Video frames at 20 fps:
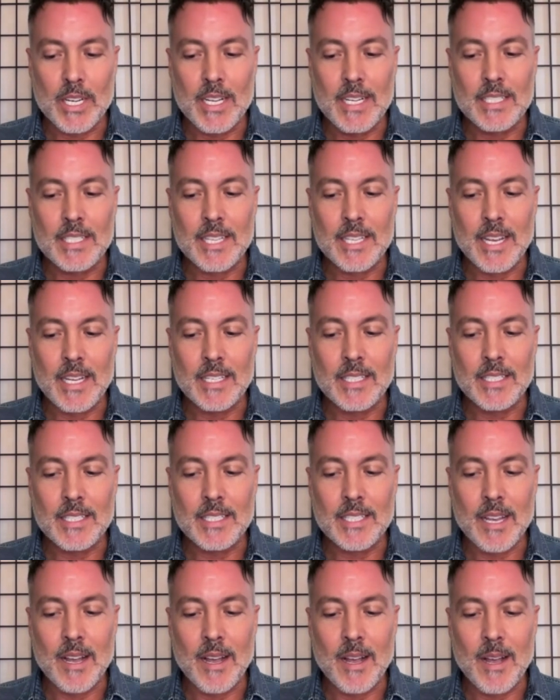It
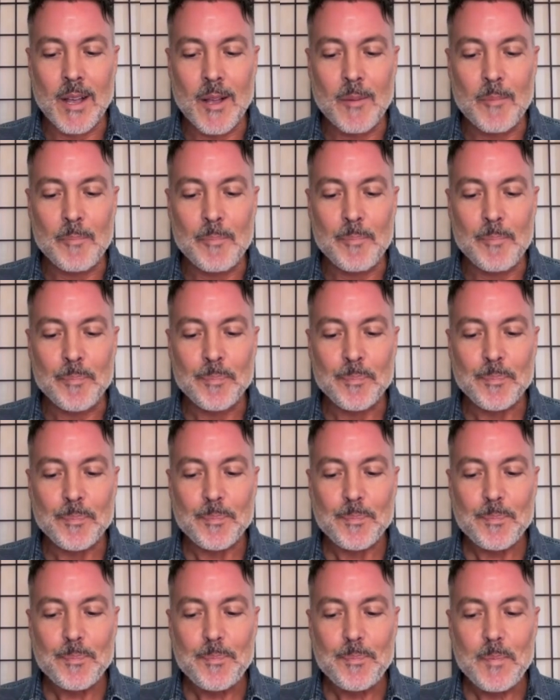says,
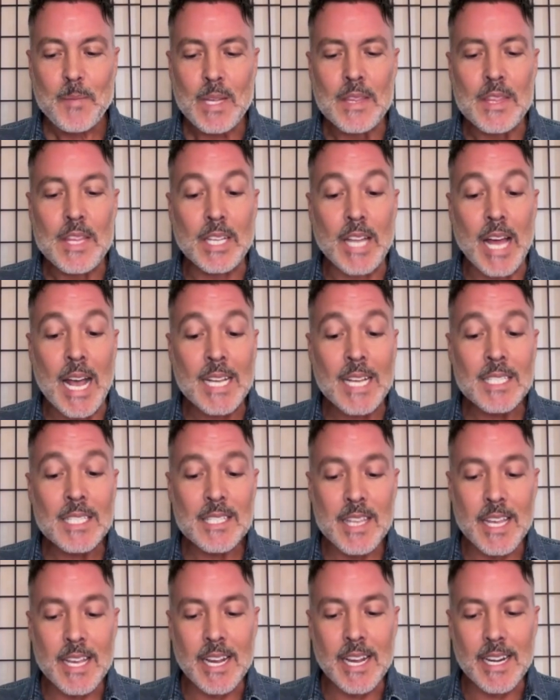the
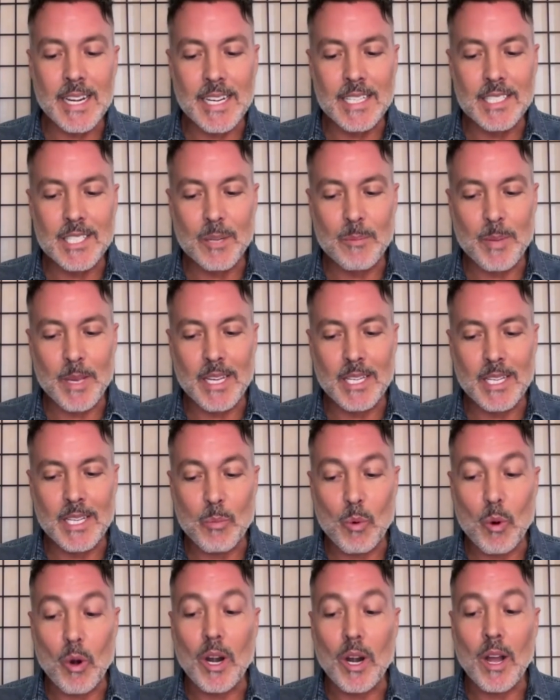last thing I need to be
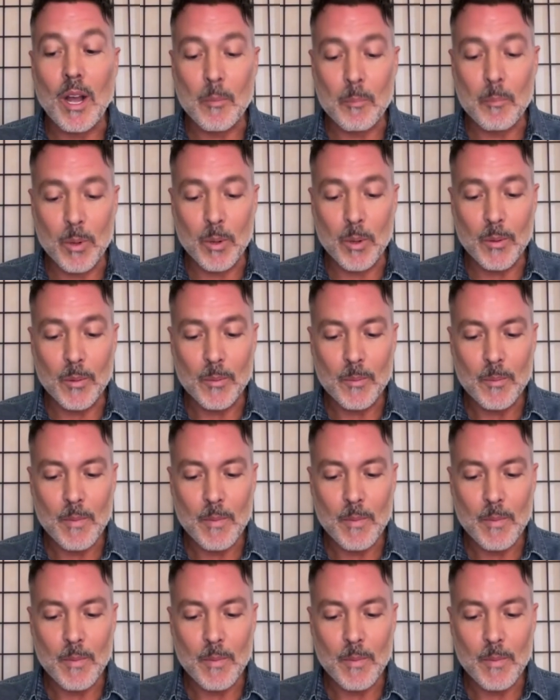is more humble.